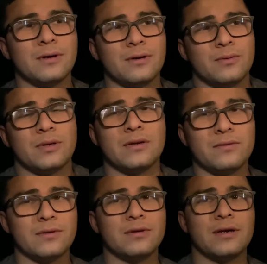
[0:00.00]

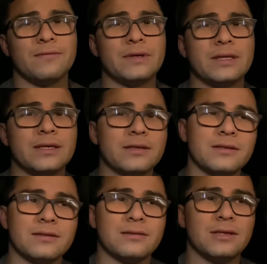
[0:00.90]
whatever I feel like
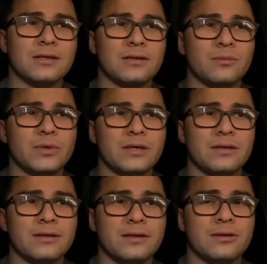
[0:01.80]
thinking about in
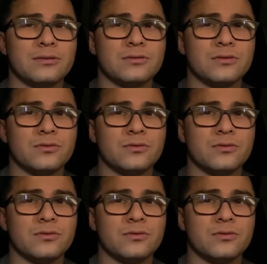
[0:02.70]
there. So